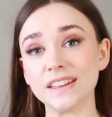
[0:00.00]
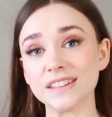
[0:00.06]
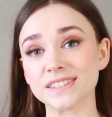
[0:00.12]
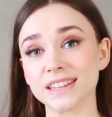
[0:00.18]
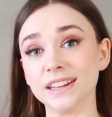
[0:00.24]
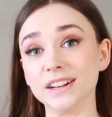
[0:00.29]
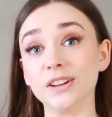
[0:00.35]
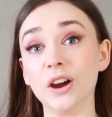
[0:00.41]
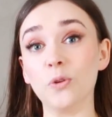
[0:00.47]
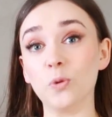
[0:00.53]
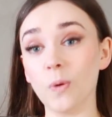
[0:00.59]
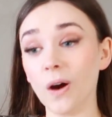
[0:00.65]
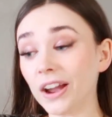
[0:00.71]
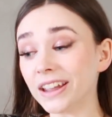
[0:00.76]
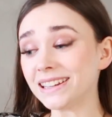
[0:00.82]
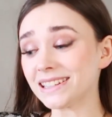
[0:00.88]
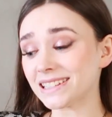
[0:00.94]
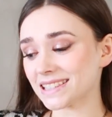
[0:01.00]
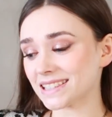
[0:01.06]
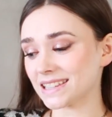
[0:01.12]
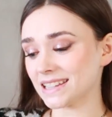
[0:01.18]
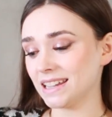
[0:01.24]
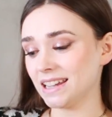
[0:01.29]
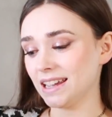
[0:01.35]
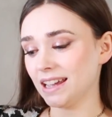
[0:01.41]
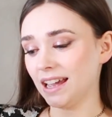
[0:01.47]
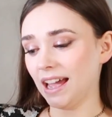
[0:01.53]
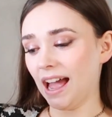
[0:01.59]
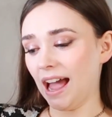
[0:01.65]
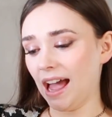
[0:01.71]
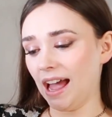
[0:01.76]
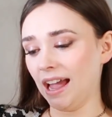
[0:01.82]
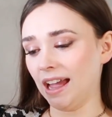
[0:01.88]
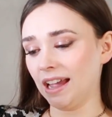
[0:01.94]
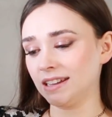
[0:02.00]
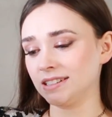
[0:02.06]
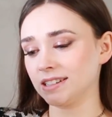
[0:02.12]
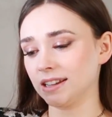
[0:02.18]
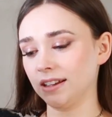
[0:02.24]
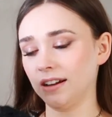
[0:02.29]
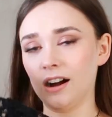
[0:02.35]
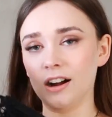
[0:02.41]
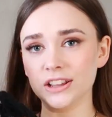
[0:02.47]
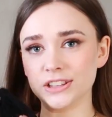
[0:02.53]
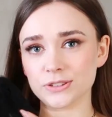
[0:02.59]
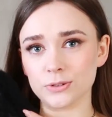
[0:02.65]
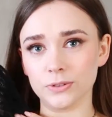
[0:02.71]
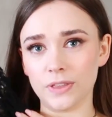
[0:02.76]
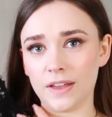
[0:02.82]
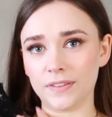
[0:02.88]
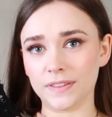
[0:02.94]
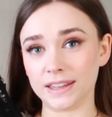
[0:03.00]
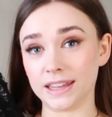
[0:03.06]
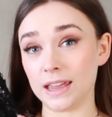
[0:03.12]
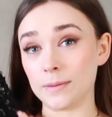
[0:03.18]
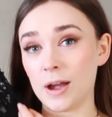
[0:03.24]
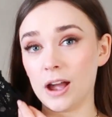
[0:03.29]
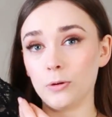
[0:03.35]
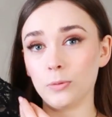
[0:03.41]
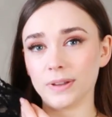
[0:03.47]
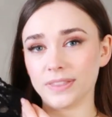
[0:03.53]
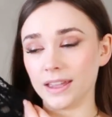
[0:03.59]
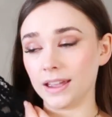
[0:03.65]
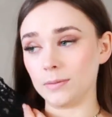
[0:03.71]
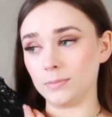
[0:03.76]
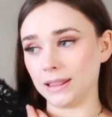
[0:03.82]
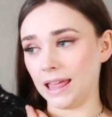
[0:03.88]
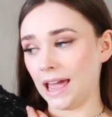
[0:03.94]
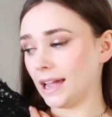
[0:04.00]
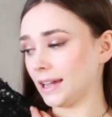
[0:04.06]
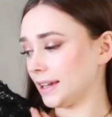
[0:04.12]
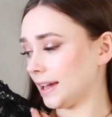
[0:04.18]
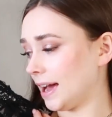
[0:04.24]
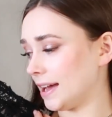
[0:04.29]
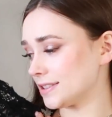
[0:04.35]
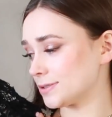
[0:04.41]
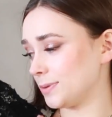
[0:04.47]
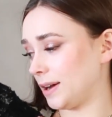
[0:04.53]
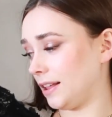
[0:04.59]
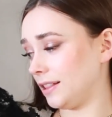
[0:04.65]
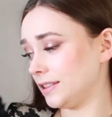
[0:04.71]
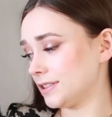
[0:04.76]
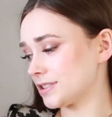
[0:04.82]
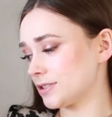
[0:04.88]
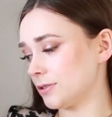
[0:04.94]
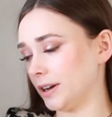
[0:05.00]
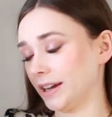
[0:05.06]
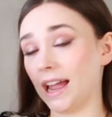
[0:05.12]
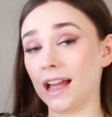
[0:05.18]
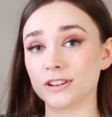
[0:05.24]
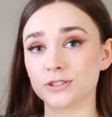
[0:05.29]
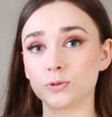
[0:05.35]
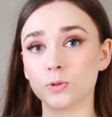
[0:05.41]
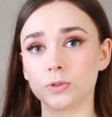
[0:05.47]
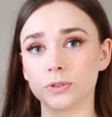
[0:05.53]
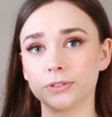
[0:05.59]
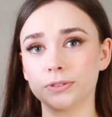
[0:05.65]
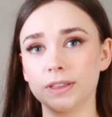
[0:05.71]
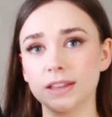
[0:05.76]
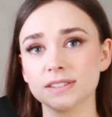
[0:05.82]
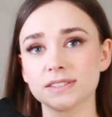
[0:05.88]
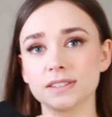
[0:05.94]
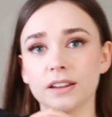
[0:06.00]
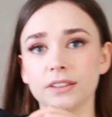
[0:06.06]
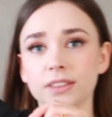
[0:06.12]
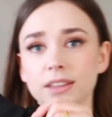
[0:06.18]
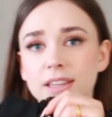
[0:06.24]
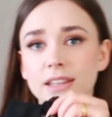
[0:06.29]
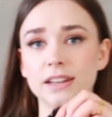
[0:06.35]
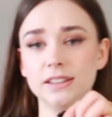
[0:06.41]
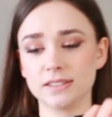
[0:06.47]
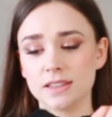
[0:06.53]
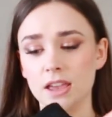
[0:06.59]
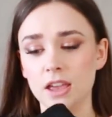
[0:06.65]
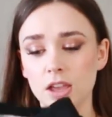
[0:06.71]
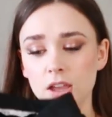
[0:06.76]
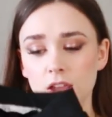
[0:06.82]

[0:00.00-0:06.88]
this in white, and I saw that they came out with it in black as well, so I had to order this. I think it is